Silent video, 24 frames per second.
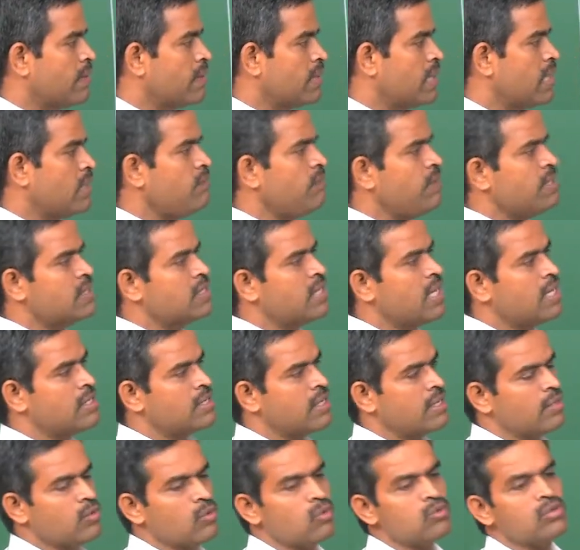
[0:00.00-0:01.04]
envisage
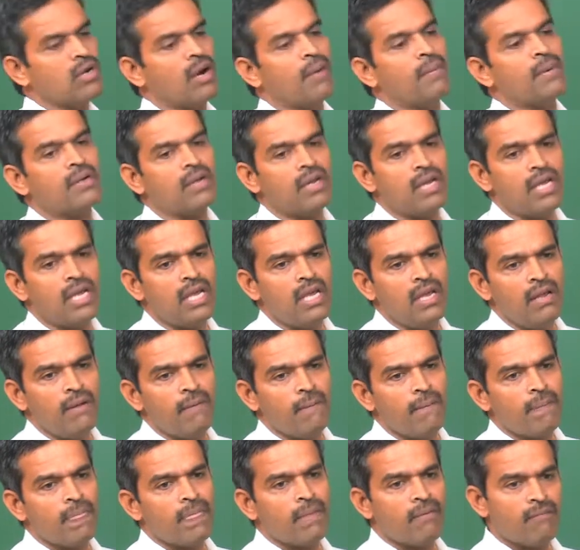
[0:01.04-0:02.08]
a new geometry
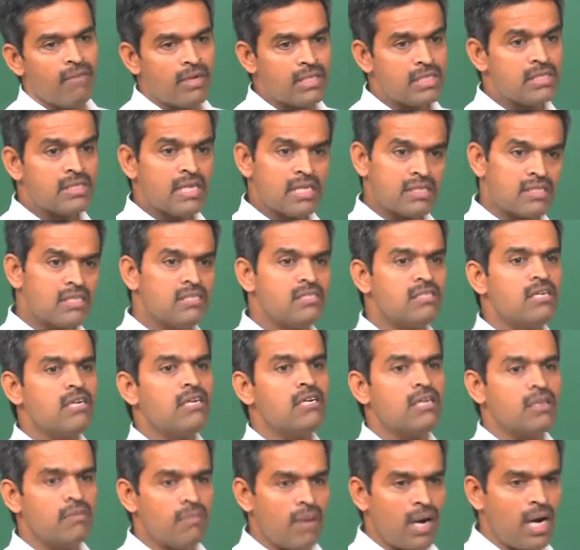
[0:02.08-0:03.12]
which is essentially
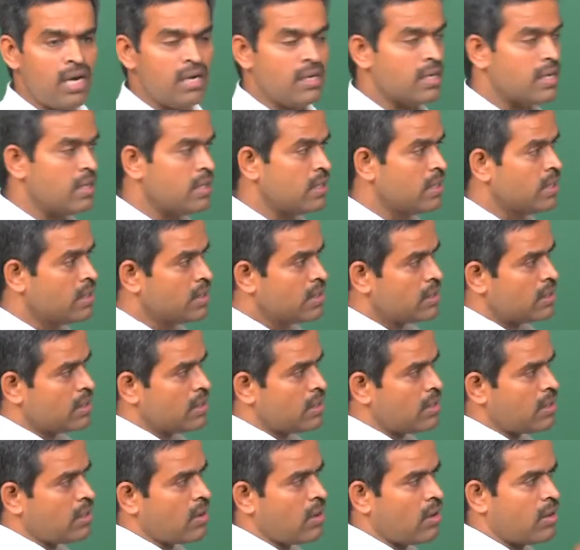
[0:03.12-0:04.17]
demanded
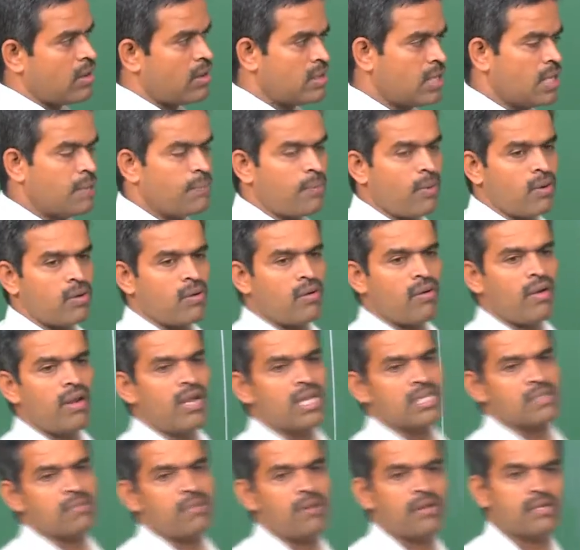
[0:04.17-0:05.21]
in deep water oil
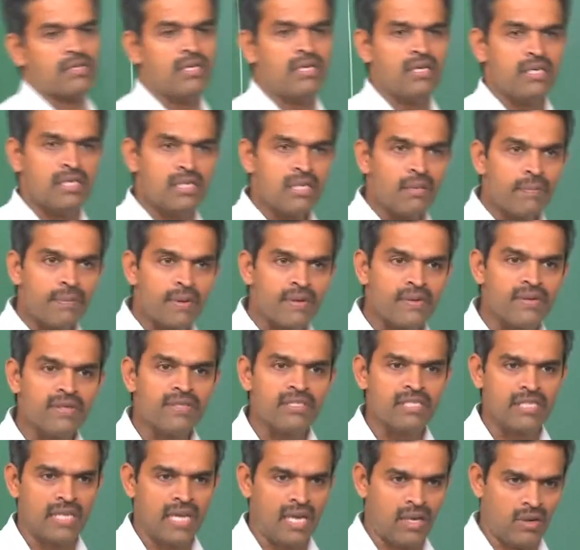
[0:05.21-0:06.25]
exploration in the present
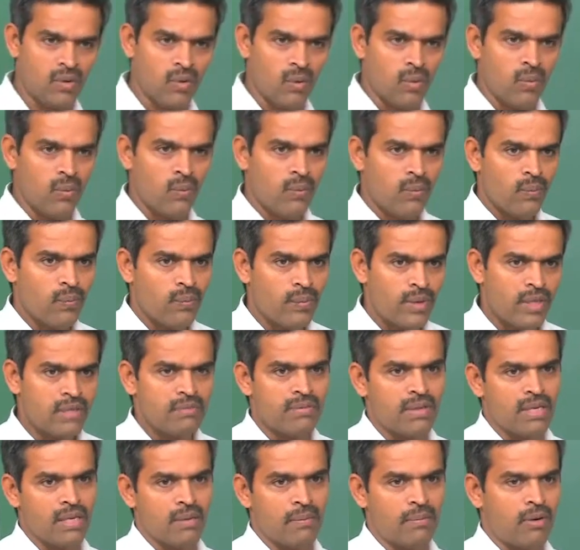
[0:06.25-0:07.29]
scenario that is
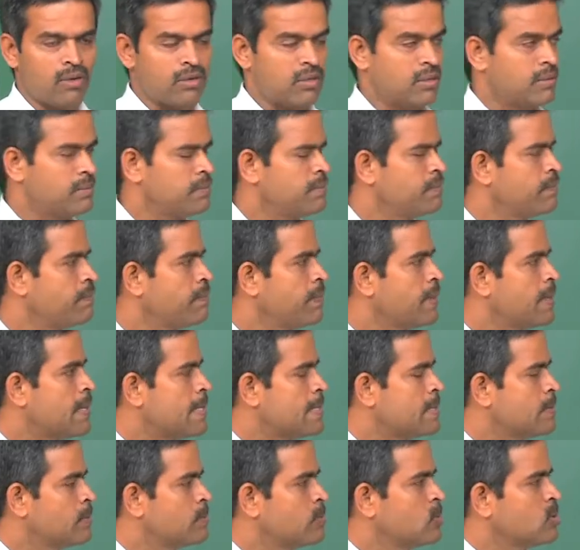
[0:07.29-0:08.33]
very important.
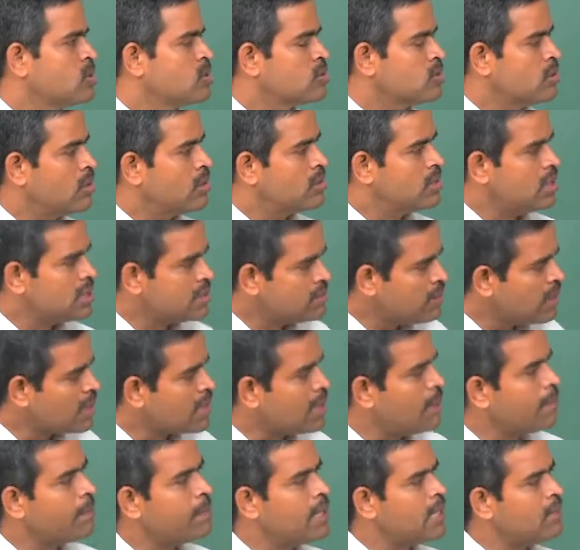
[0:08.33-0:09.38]
So, this will
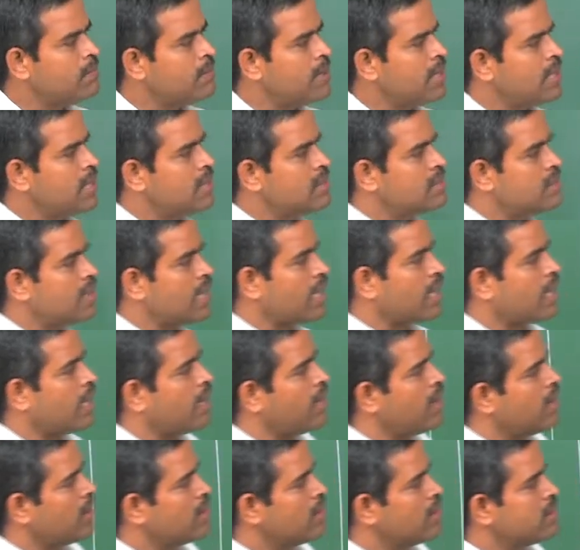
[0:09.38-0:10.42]
complete my
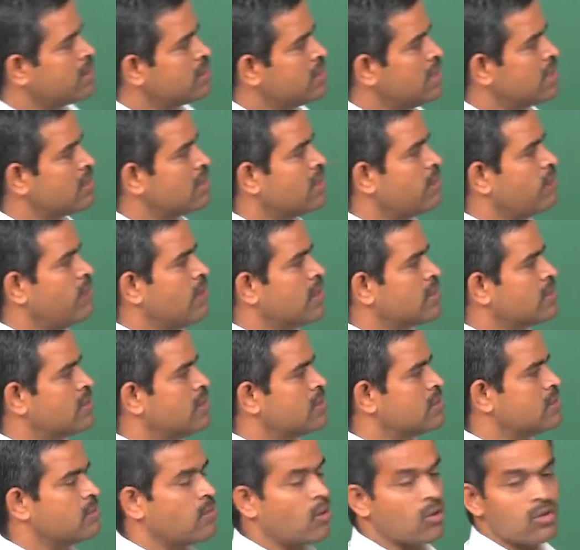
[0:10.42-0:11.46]
second set of
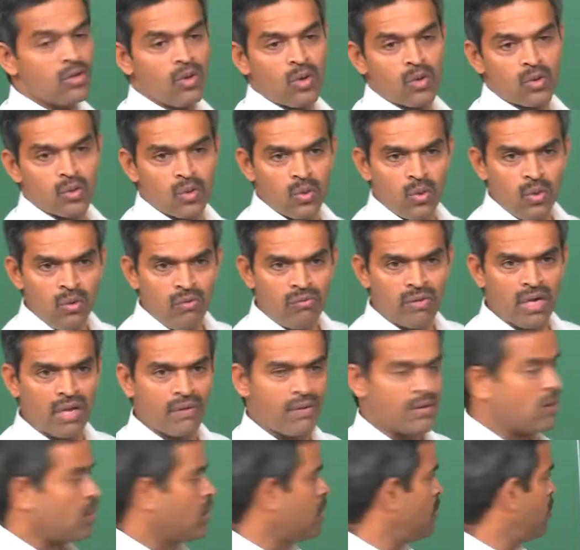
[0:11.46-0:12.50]
lectures in module 2 where
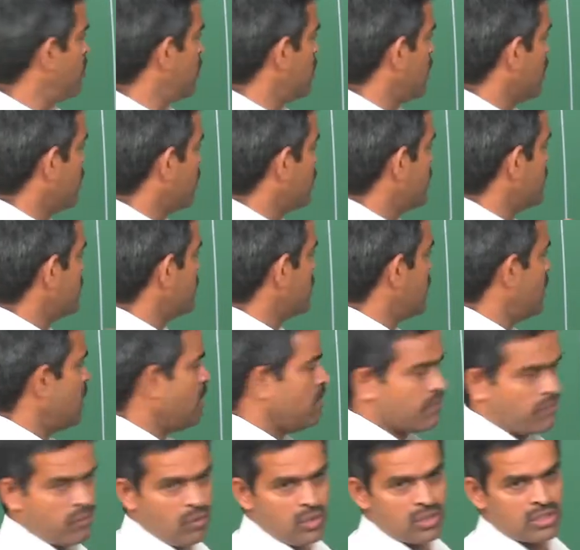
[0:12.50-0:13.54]
we are talking about FSI
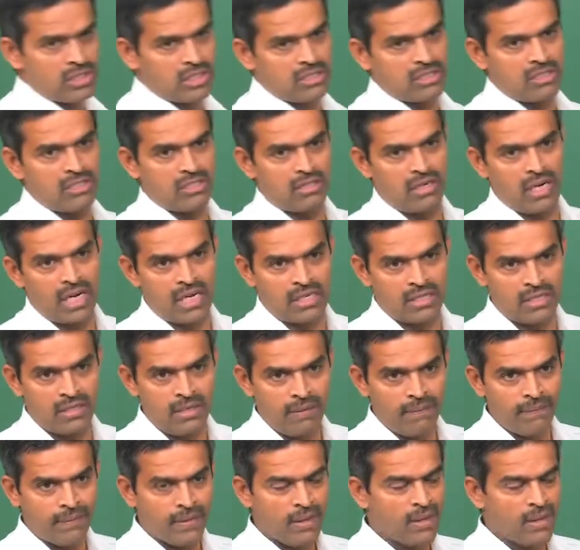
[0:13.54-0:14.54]
fluid structure interaction.